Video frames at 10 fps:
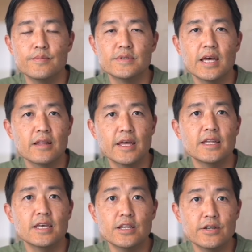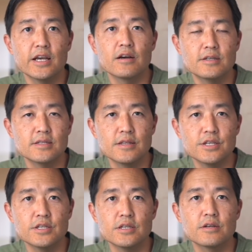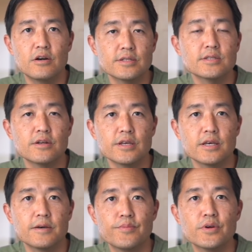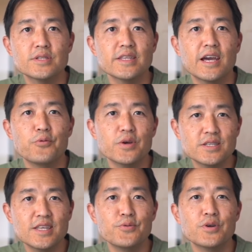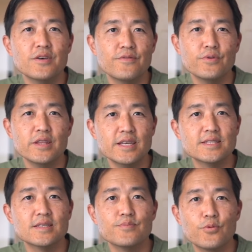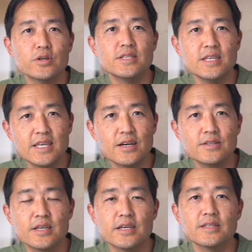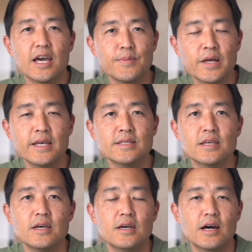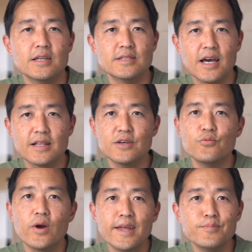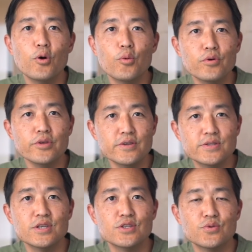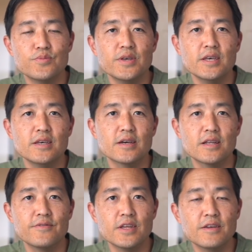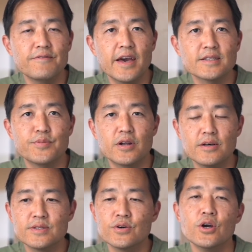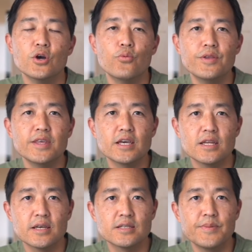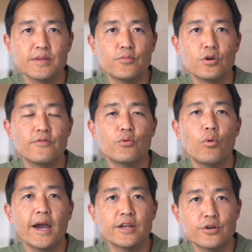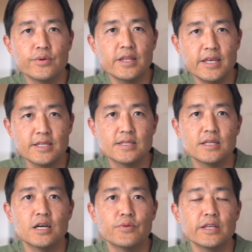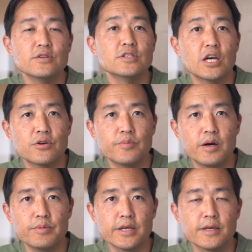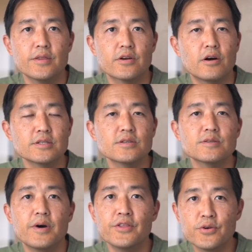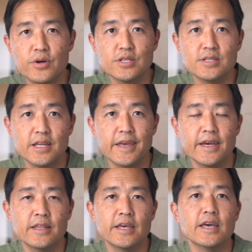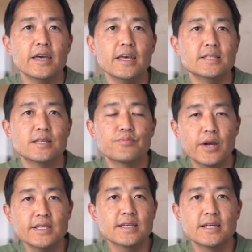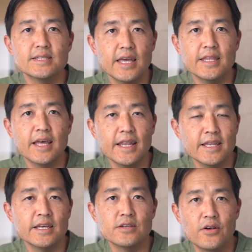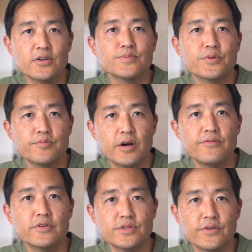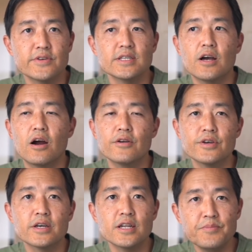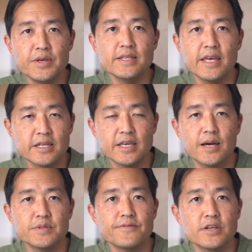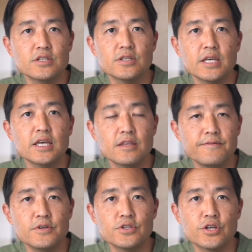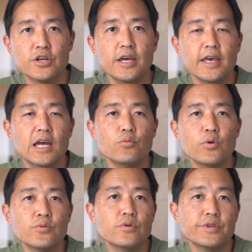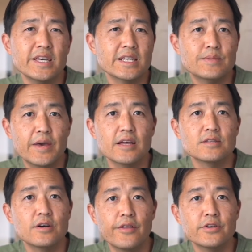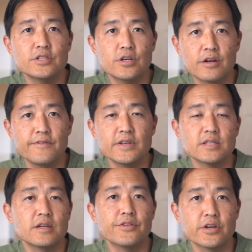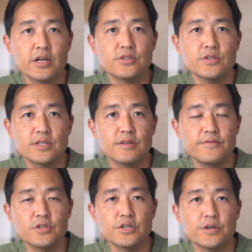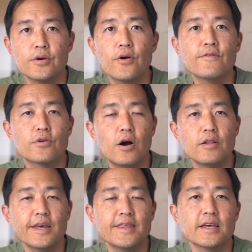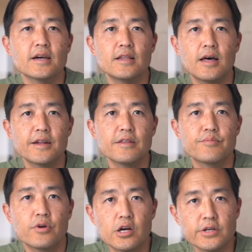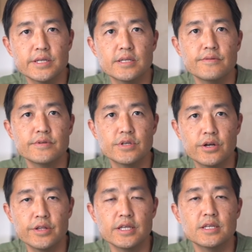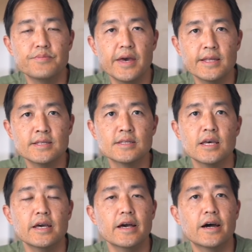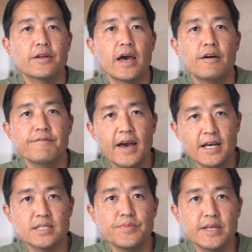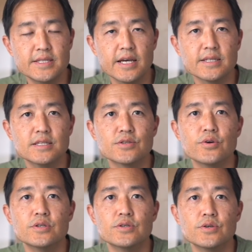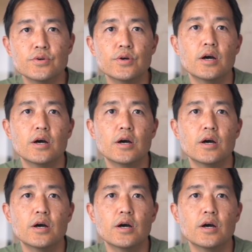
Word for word: satellite internet constellation called Starlink. Personally, I wish they would have released some more details like timelines on exactly when mobile usage would be kind of in effect, but also when they can expect more of a wider release right to general public. There are also some other questions at hand, like is the price going to stay at $99 per month for service? Are there going to be data caps eventually in the future? And when will they expand to other geographies and other countries in the future? Overall, I think a lot of the progress of Starlink depends on how fast SpaceX is going to